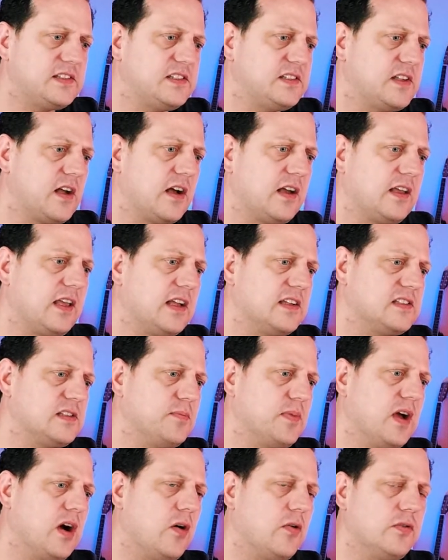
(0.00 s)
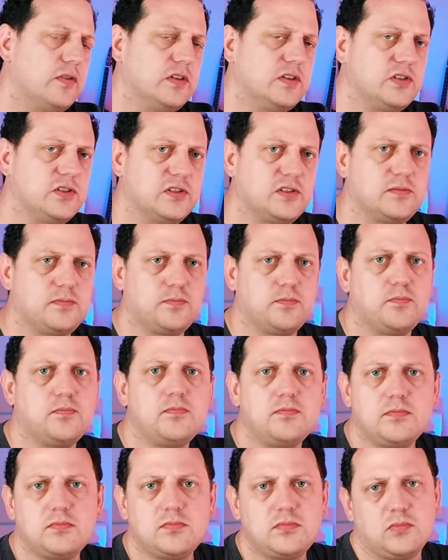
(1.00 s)
the site gets a bit older, just
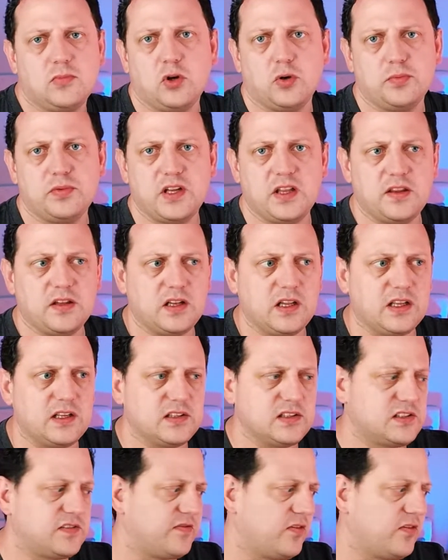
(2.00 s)
update the links